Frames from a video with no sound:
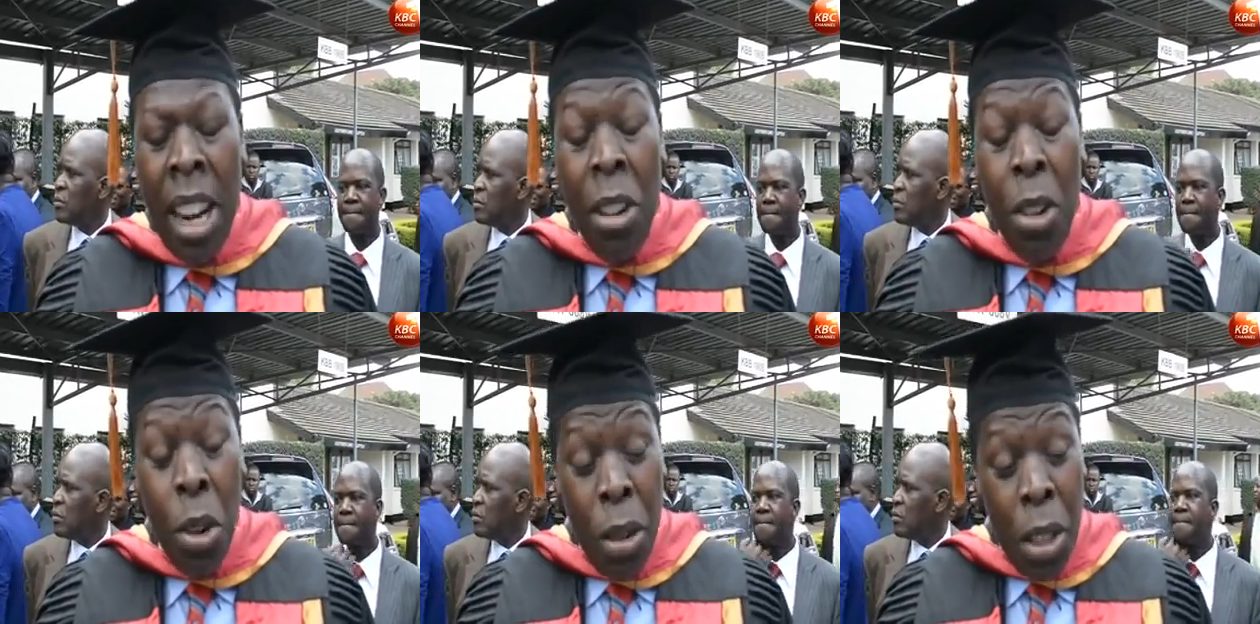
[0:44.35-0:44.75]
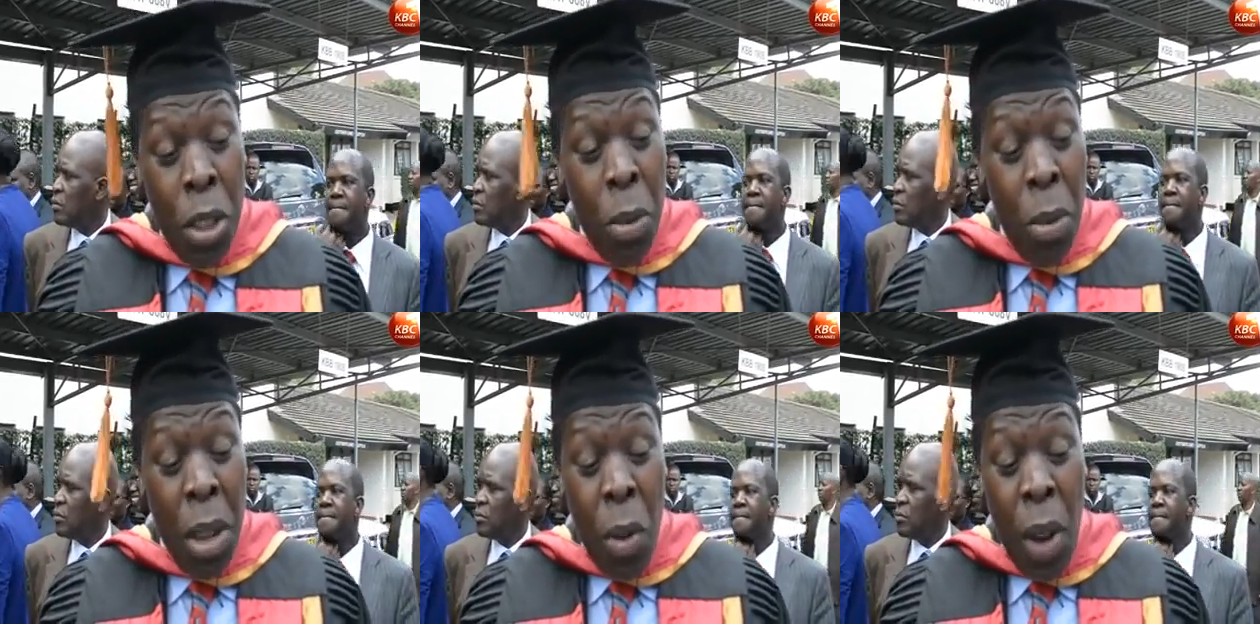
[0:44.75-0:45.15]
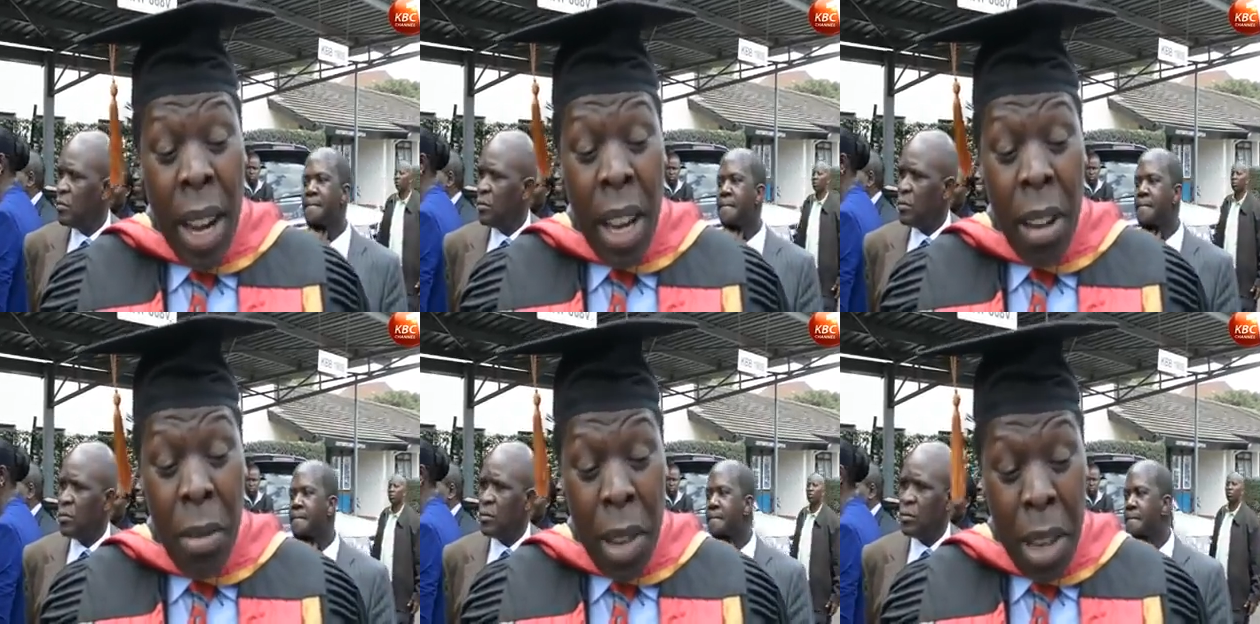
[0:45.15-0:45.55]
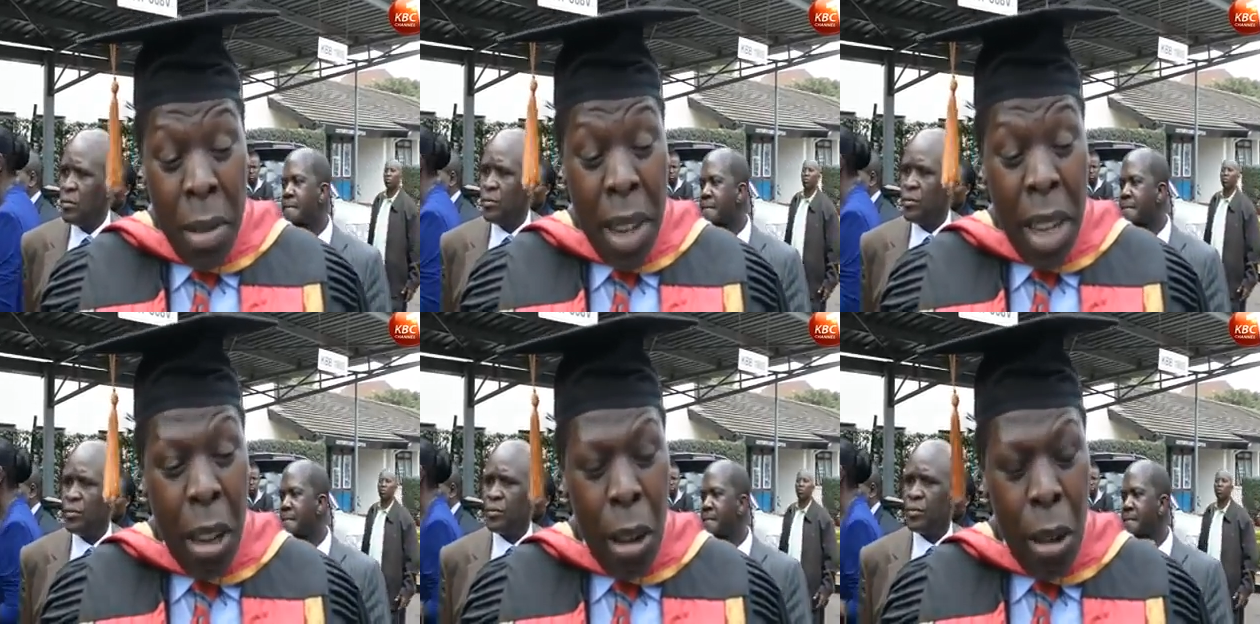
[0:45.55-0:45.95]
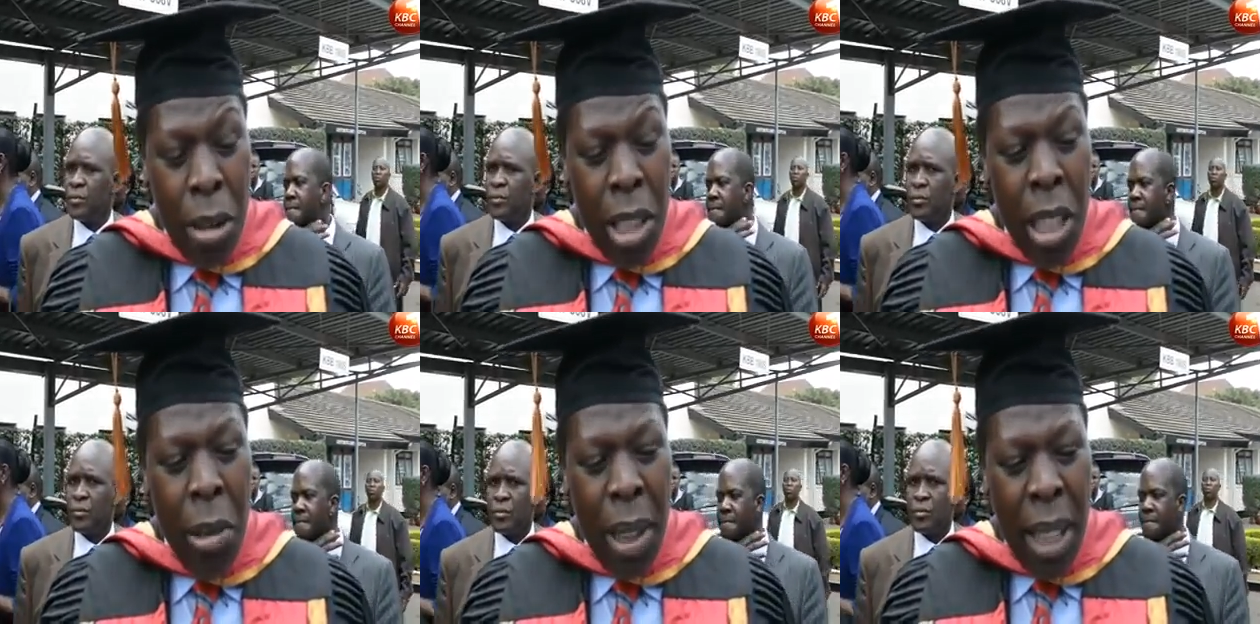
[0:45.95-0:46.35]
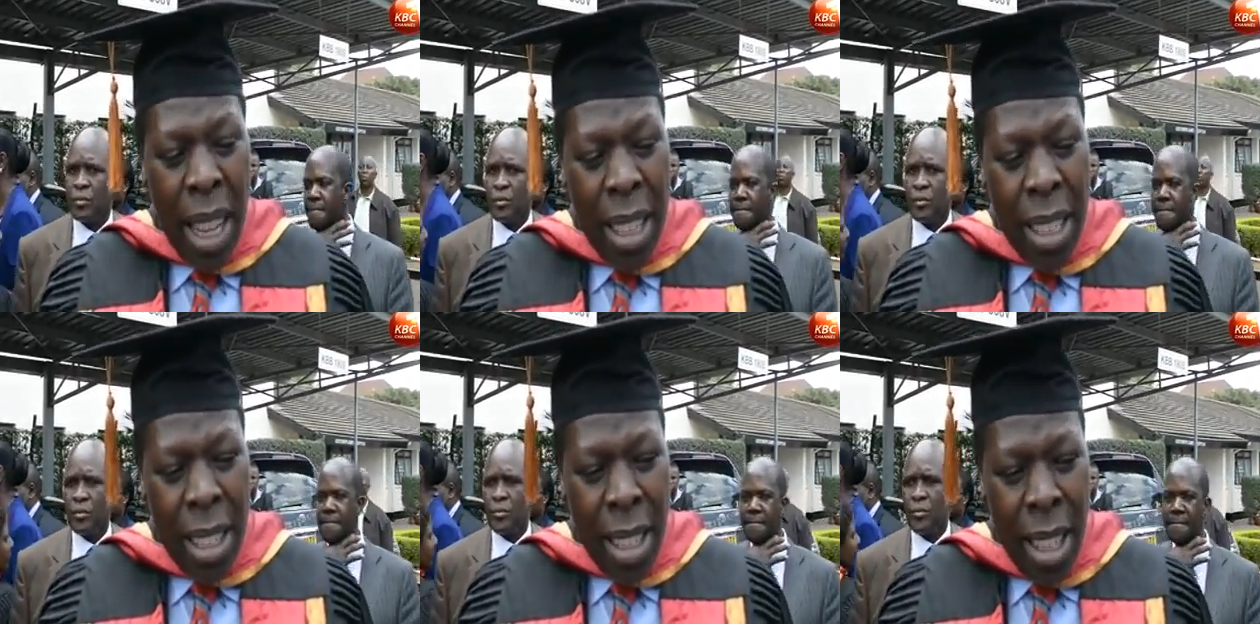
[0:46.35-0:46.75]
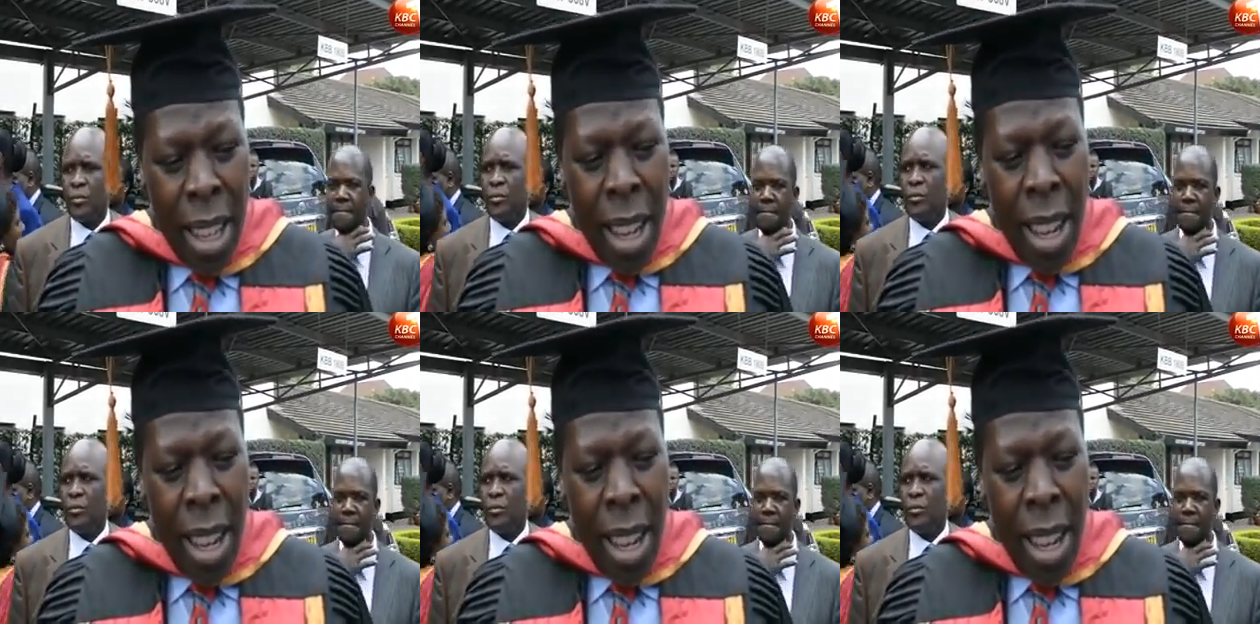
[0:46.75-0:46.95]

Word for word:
Speaker 1: are, going to be working very, very closely with us